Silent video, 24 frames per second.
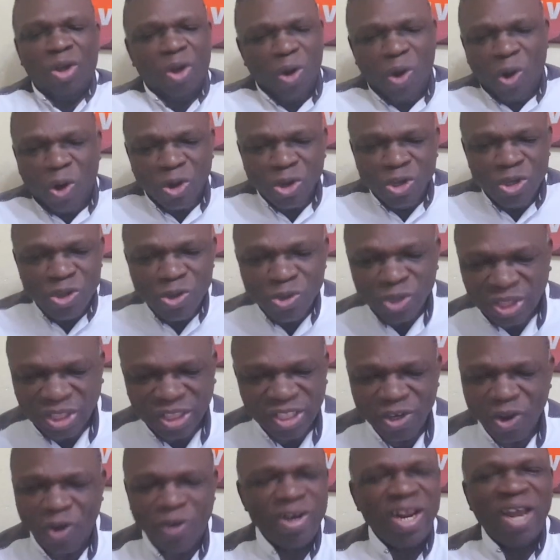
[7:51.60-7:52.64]
or
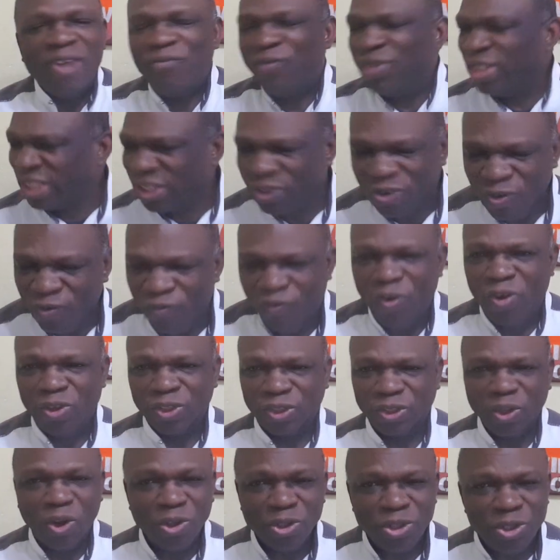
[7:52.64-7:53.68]
using other physical
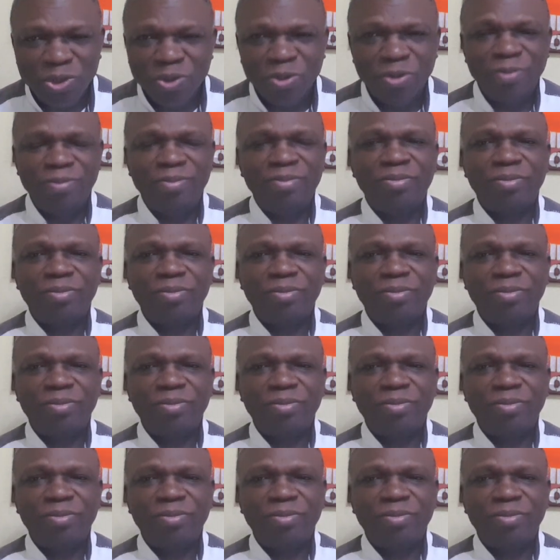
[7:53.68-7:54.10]
force on you.